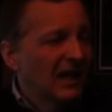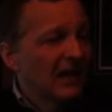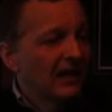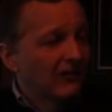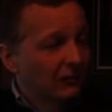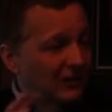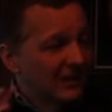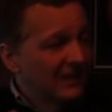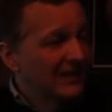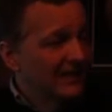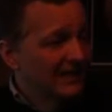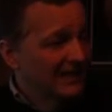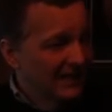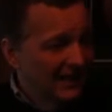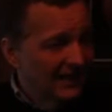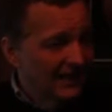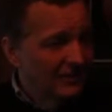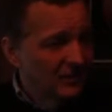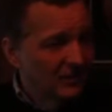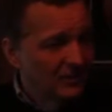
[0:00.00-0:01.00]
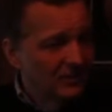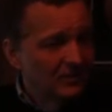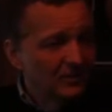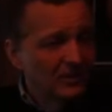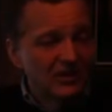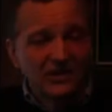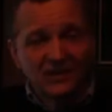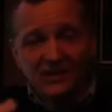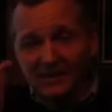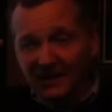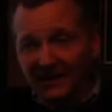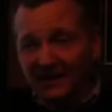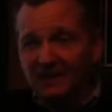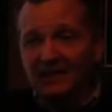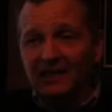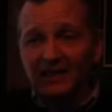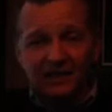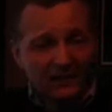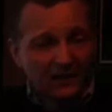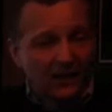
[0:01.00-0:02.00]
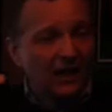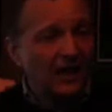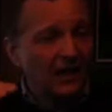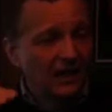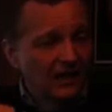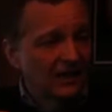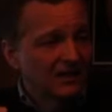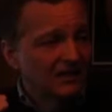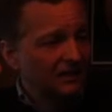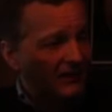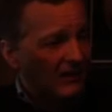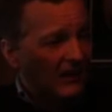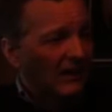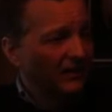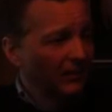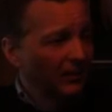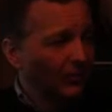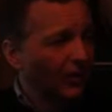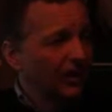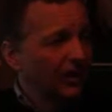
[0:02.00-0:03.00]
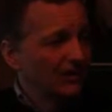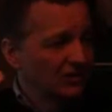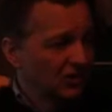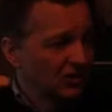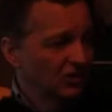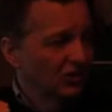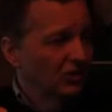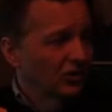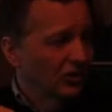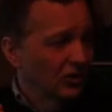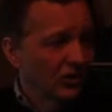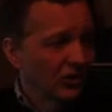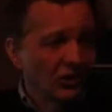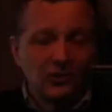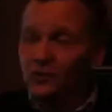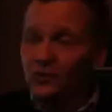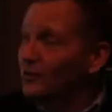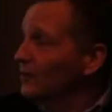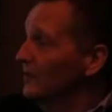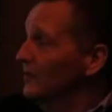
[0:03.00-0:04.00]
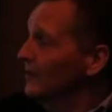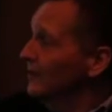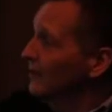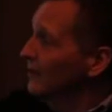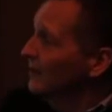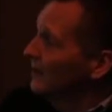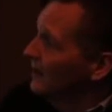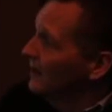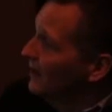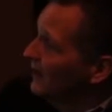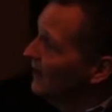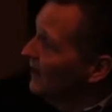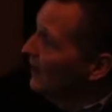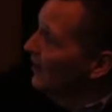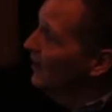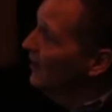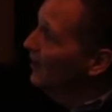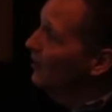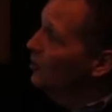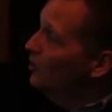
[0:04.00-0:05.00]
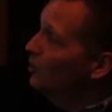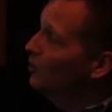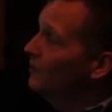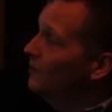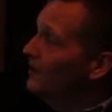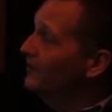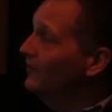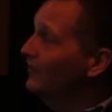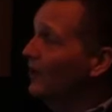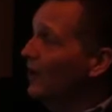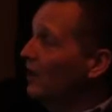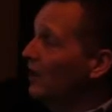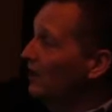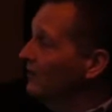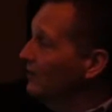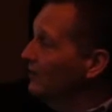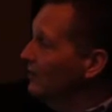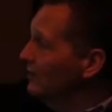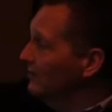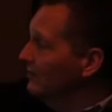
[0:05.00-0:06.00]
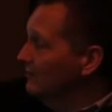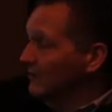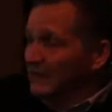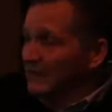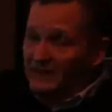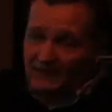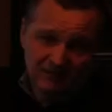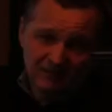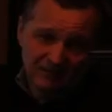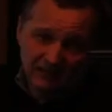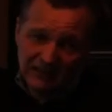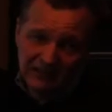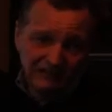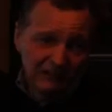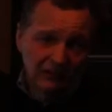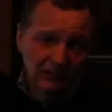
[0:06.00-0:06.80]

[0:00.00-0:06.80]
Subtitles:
every detail, but just to hit the highlights of the process you're going to go through here. Who will be involved? That's